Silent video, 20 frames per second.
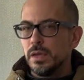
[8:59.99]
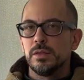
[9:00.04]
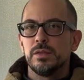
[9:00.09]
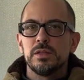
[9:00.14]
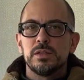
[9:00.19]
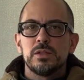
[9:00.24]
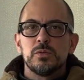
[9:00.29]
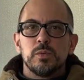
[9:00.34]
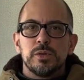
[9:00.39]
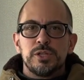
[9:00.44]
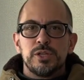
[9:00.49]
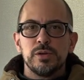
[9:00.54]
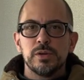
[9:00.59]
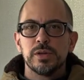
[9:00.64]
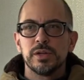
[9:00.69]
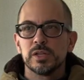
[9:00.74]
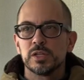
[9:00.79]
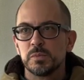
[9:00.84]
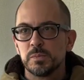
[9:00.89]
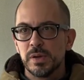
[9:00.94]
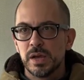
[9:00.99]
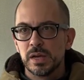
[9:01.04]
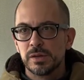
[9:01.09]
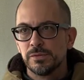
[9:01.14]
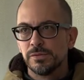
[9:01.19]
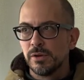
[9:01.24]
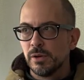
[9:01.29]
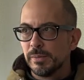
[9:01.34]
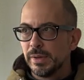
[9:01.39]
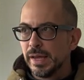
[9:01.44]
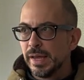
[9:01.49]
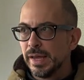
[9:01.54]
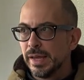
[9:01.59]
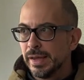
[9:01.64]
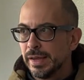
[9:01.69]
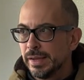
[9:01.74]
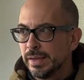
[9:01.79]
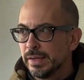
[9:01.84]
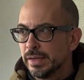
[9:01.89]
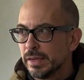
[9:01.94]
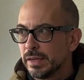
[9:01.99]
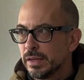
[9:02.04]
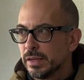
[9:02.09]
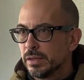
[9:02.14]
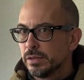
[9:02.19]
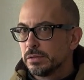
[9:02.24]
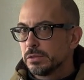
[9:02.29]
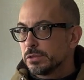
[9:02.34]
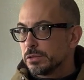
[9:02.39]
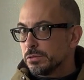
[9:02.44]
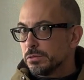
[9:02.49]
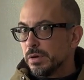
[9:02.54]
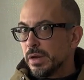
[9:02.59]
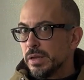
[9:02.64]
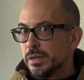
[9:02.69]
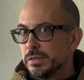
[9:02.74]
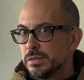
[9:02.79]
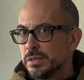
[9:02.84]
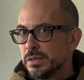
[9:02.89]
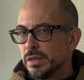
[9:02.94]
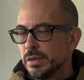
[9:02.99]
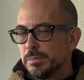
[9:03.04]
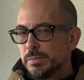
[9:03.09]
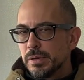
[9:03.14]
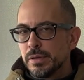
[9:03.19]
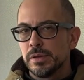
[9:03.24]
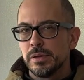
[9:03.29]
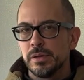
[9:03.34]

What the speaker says: This is what you could expect from a straight zip